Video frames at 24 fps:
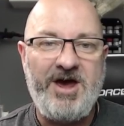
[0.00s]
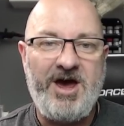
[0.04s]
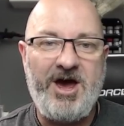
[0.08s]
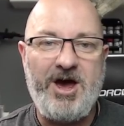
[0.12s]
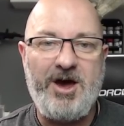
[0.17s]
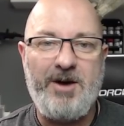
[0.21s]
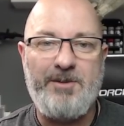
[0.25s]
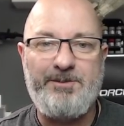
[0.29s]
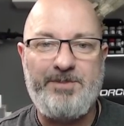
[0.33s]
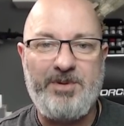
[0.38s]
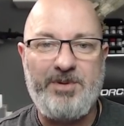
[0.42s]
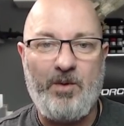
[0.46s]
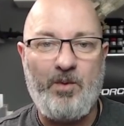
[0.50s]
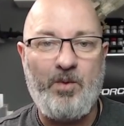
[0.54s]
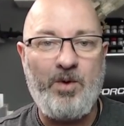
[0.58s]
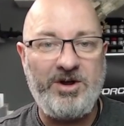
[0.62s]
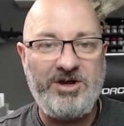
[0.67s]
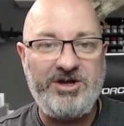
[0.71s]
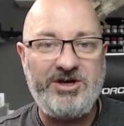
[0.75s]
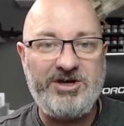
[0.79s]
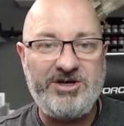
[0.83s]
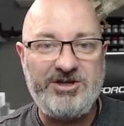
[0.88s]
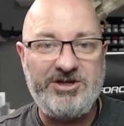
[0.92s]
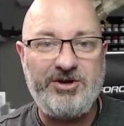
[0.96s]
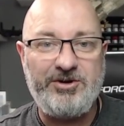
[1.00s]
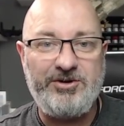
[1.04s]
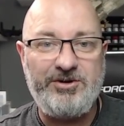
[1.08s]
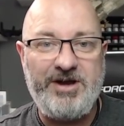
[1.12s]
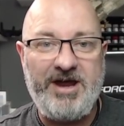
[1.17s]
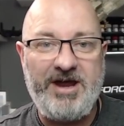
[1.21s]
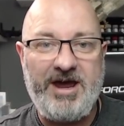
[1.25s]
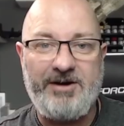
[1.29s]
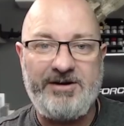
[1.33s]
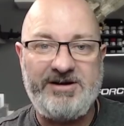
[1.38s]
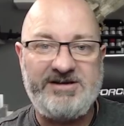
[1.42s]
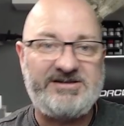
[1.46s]
But what you can do
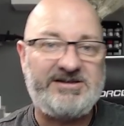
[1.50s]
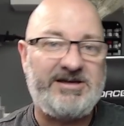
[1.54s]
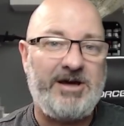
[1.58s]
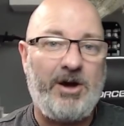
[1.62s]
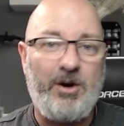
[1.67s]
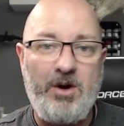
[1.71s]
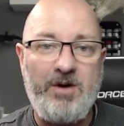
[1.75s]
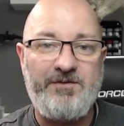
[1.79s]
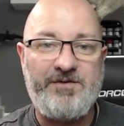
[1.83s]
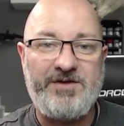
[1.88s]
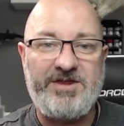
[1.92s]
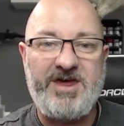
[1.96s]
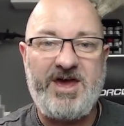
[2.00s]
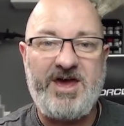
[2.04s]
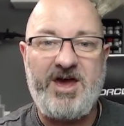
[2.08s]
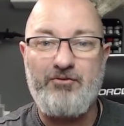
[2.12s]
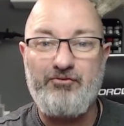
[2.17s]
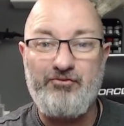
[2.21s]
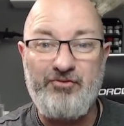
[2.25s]
now is go over there,